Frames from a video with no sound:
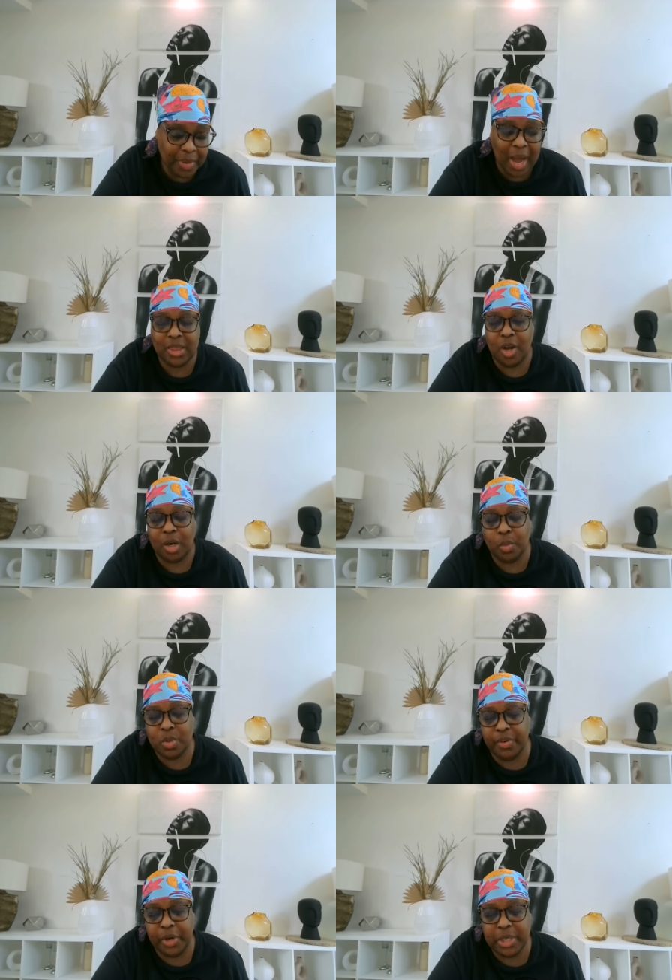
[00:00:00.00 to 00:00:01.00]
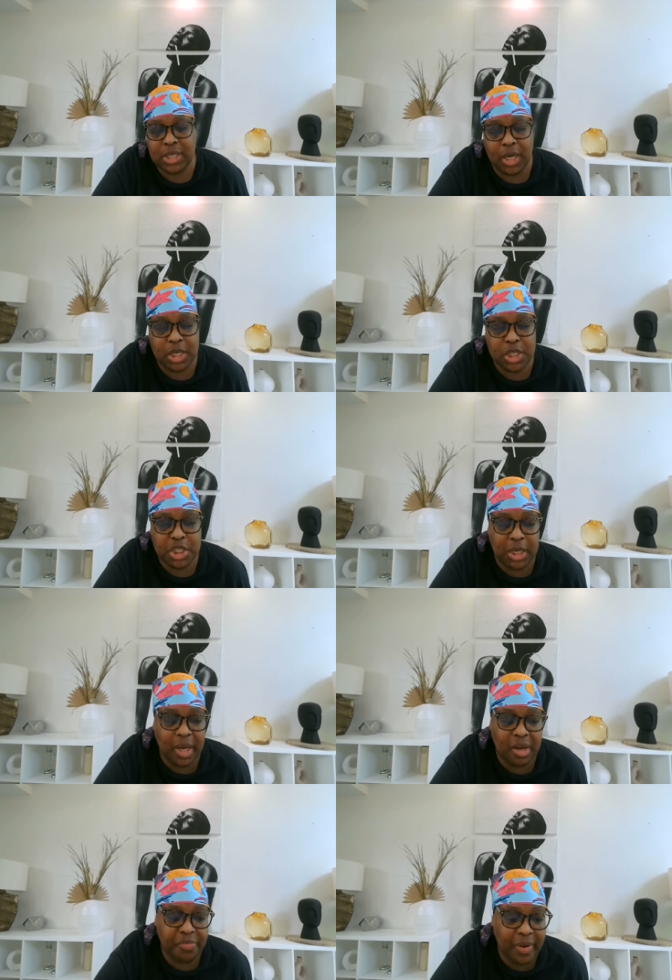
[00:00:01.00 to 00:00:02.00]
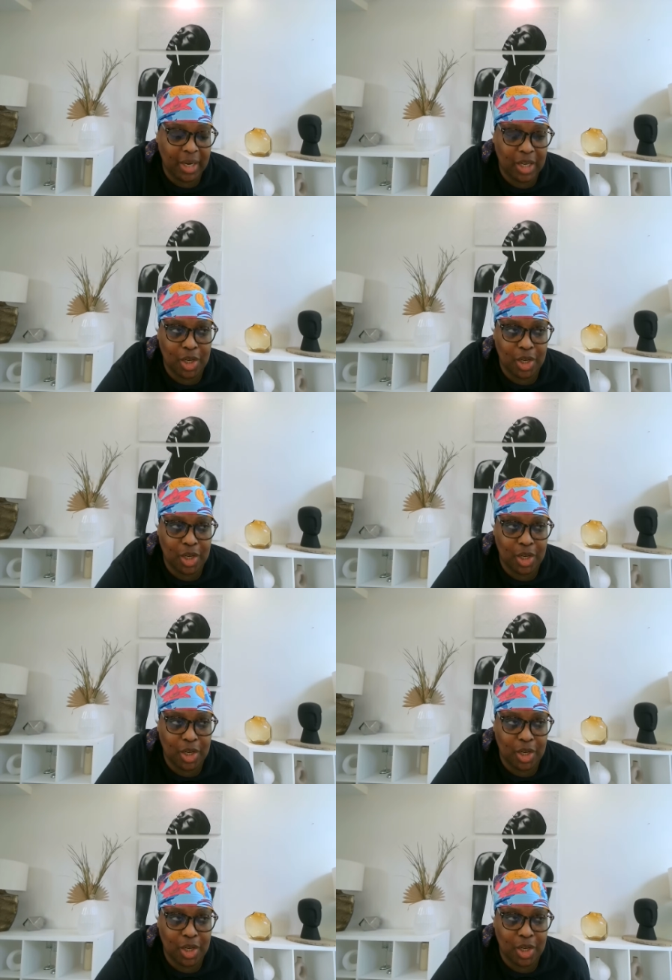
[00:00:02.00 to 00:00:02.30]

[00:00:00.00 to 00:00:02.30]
I thought it was very tongue in cheek and funny.